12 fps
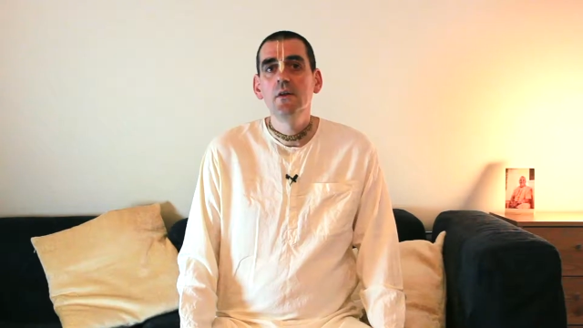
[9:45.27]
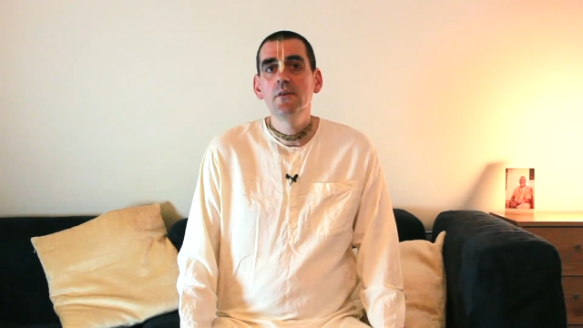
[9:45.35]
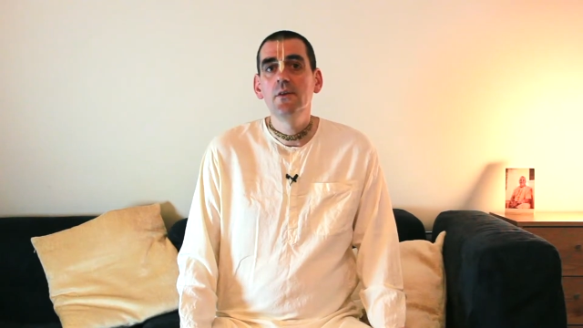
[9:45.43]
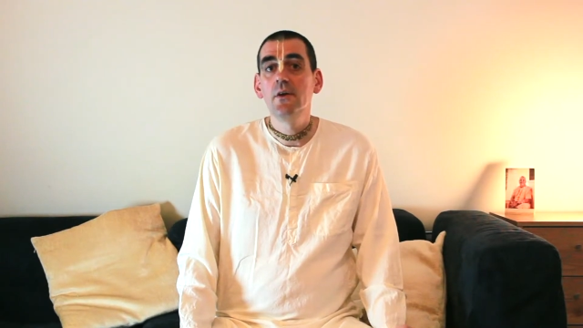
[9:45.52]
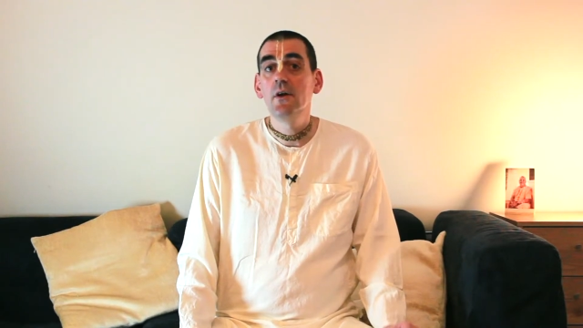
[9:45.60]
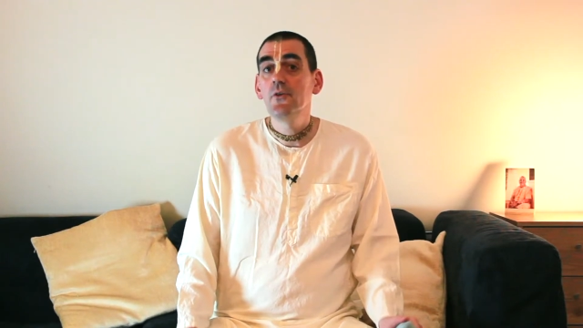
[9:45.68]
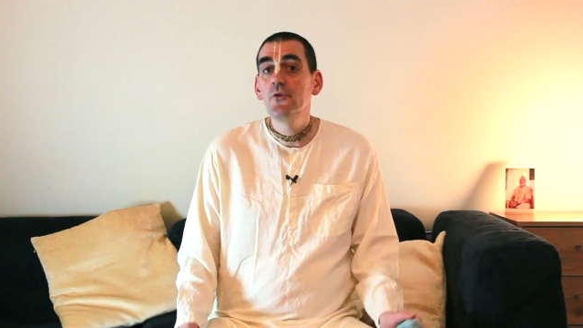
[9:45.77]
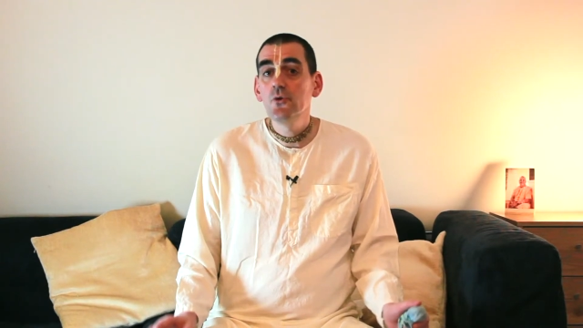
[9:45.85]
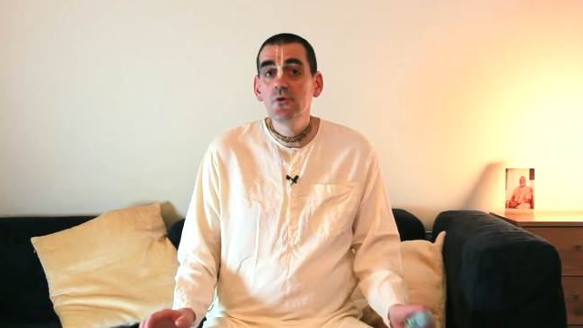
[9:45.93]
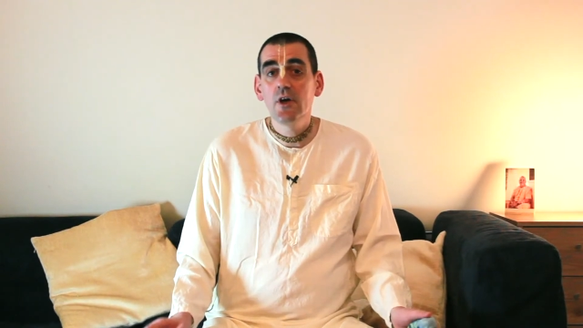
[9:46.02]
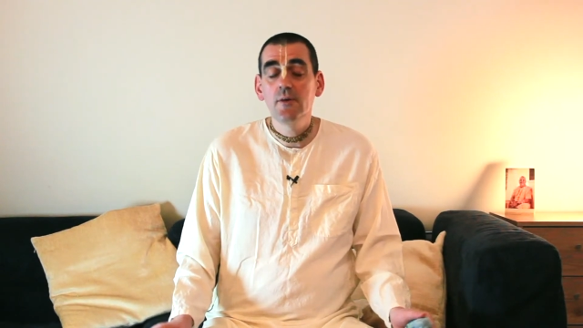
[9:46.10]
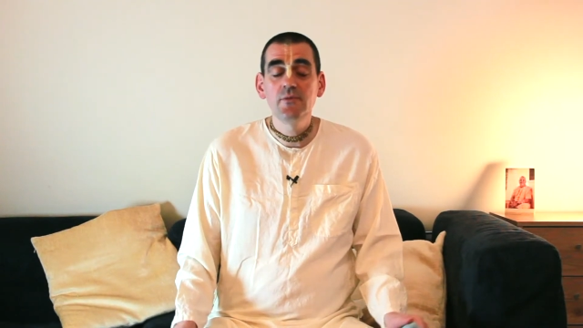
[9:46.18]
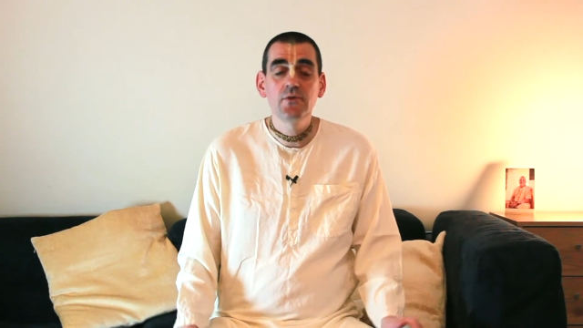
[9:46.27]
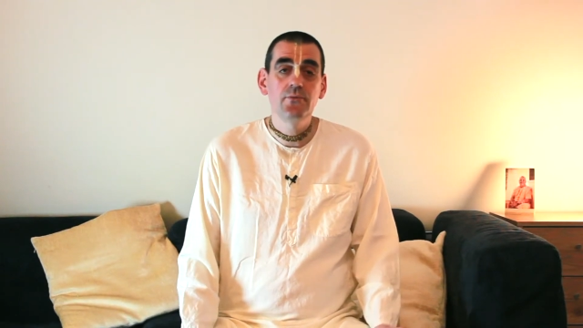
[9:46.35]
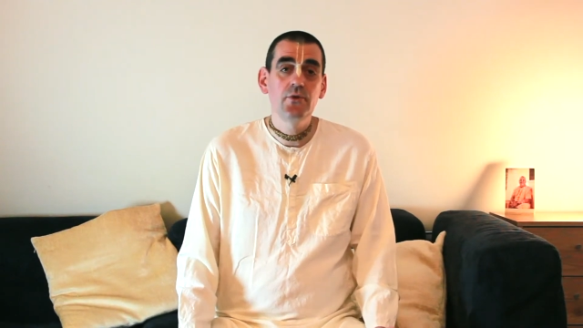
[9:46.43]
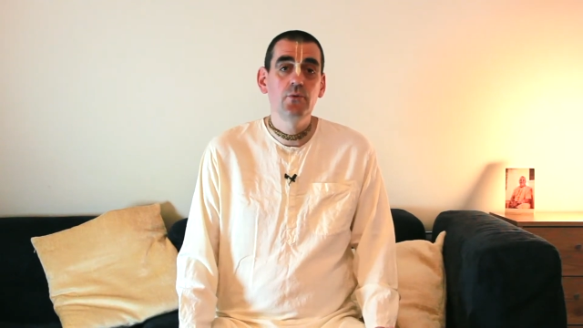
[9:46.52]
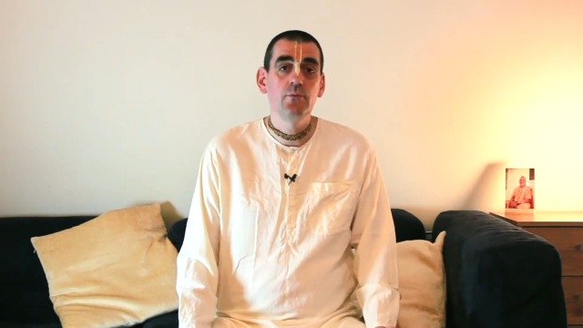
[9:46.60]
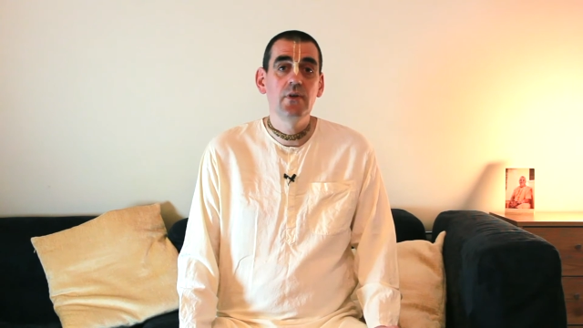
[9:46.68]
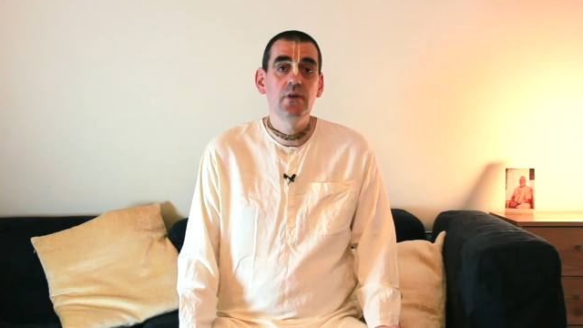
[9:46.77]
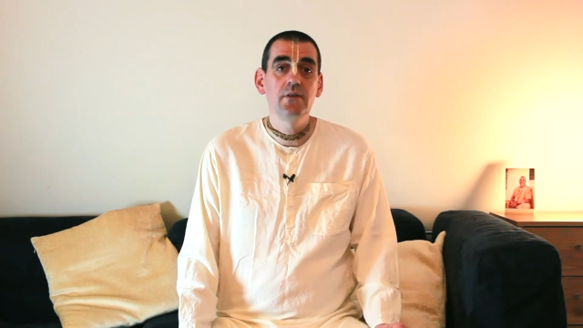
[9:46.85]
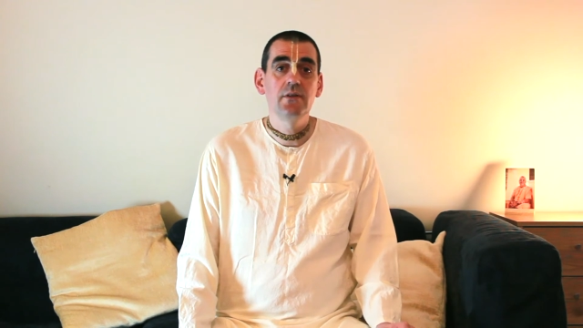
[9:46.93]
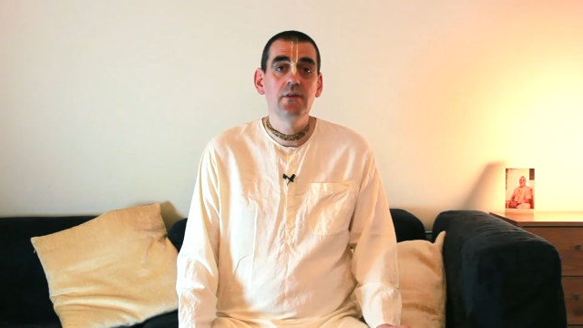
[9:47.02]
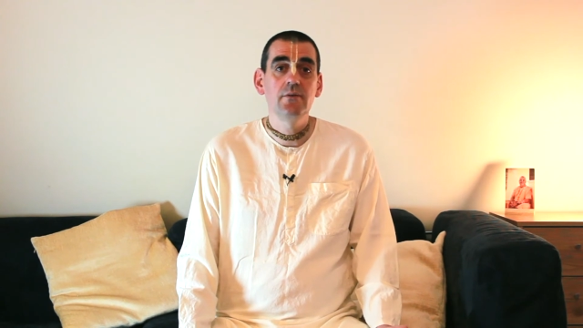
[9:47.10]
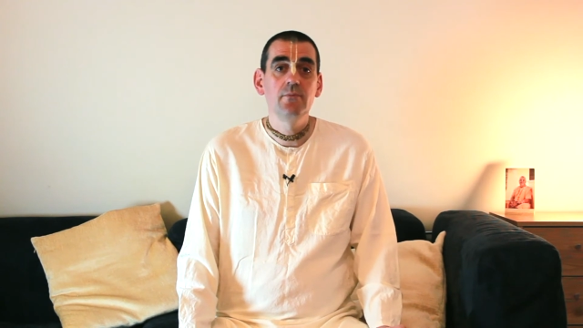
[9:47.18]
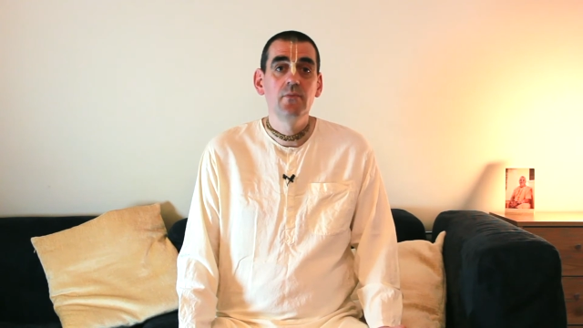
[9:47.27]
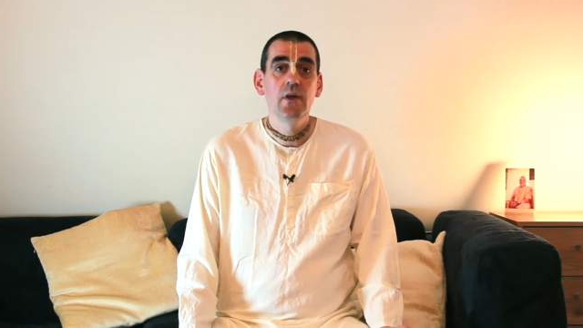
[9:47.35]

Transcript: There are 2 types of humility.